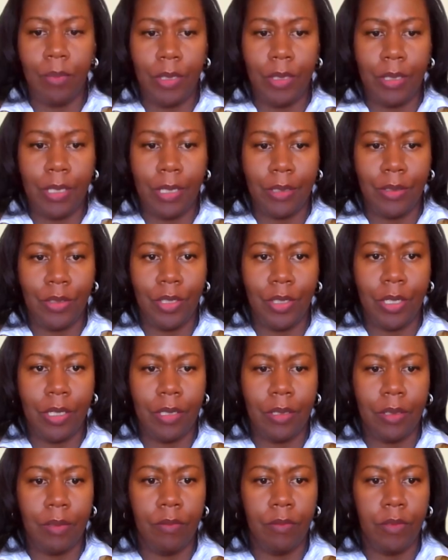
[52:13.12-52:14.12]
much, Dr.
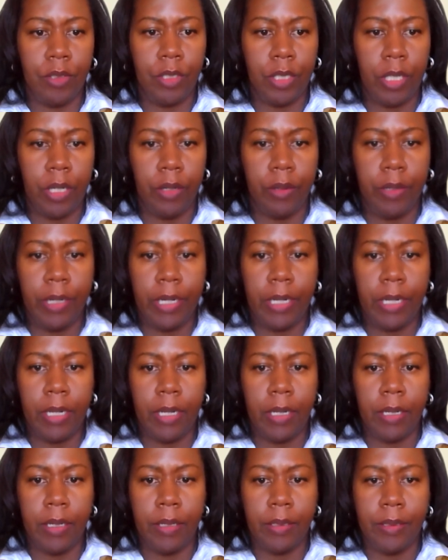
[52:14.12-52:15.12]
Johnson, for sharing.
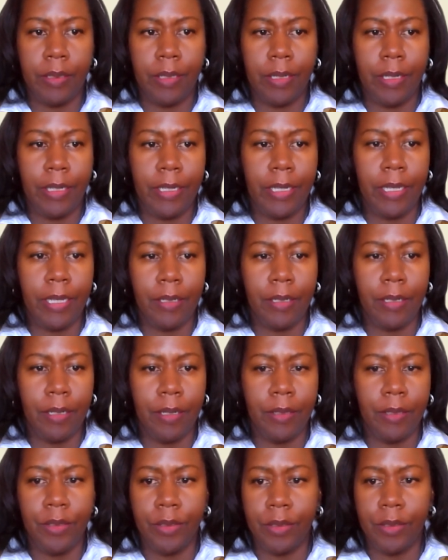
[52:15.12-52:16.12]
Again,
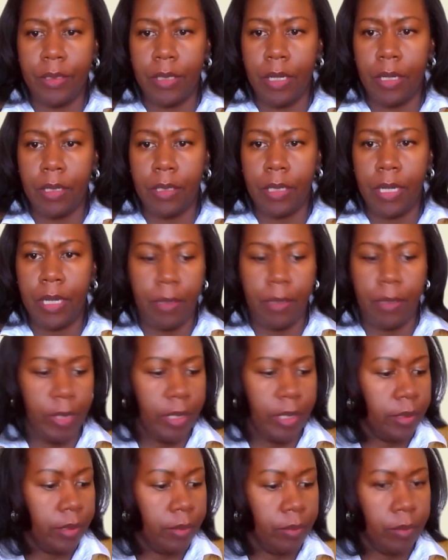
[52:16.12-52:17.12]
other
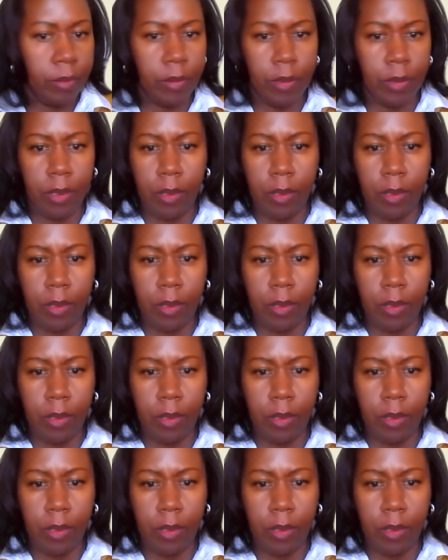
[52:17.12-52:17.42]
comments?